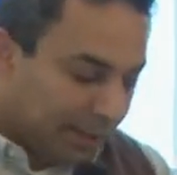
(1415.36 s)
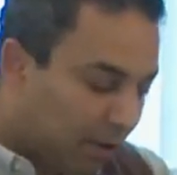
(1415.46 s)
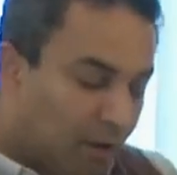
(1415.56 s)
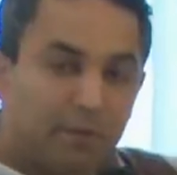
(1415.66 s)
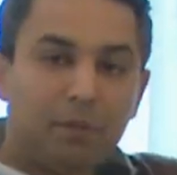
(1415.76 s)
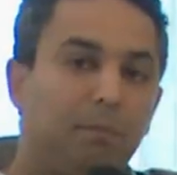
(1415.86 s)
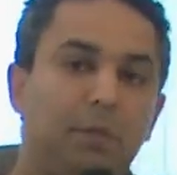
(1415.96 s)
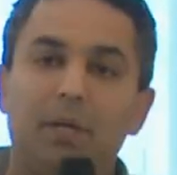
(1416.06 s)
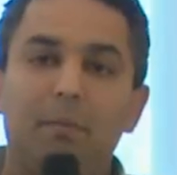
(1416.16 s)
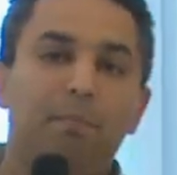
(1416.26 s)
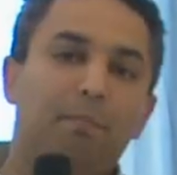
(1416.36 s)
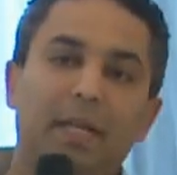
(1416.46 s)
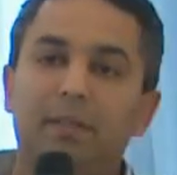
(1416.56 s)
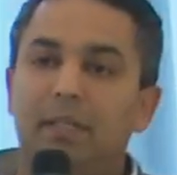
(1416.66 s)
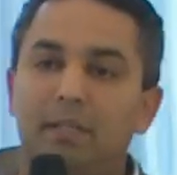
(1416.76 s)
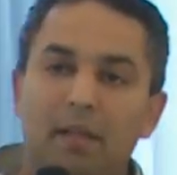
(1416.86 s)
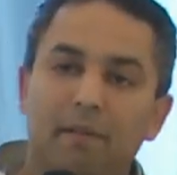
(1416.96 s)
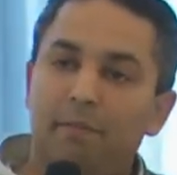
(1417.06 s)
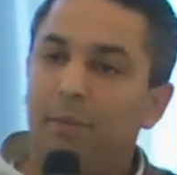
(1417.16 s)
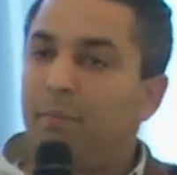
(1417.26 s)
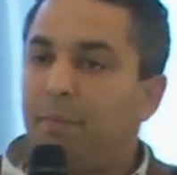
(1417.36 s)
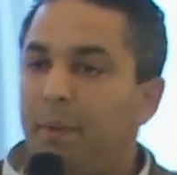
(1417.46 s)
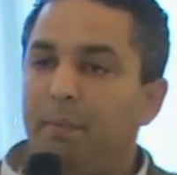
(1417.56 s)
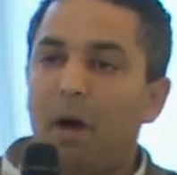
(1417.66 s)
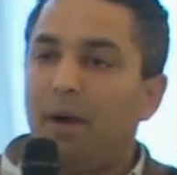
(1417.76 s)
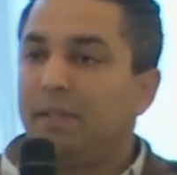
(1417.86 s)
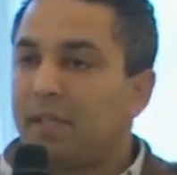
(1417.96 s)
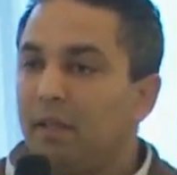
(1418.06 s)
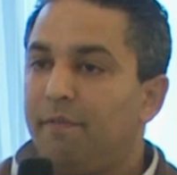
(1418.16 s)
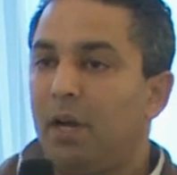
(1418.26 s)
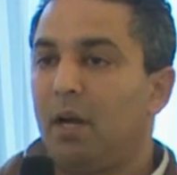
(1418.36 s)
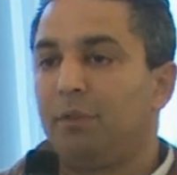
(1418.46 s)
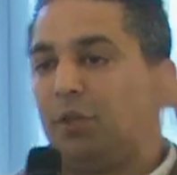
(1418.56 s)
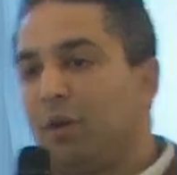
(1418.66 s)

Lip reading: you could have built these other, be part of these other firms, or you